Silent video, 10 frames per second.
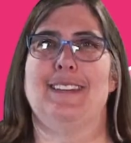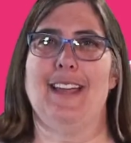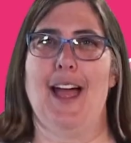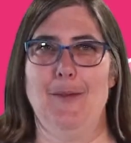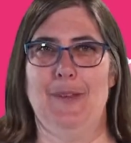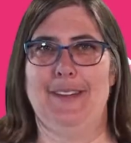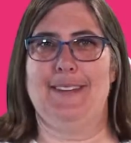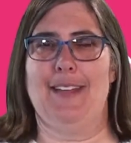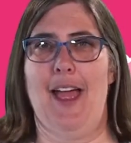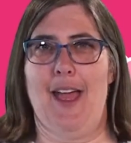Simon
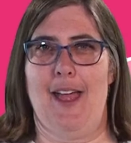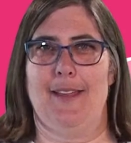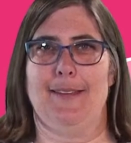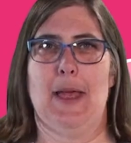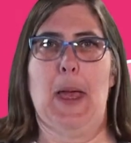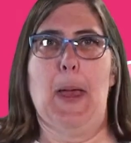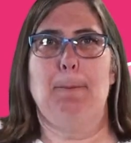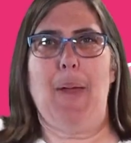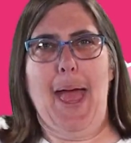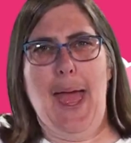says,
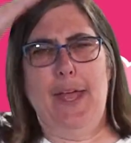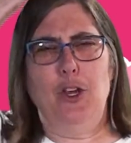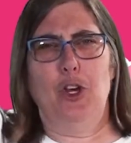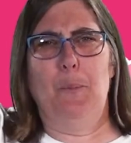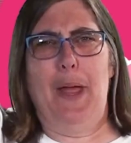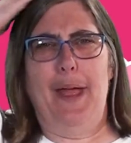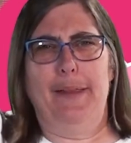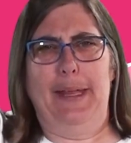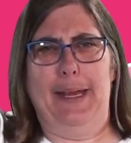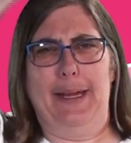pat your
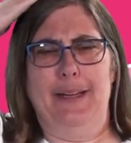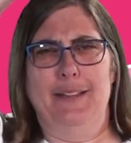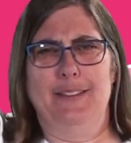belly.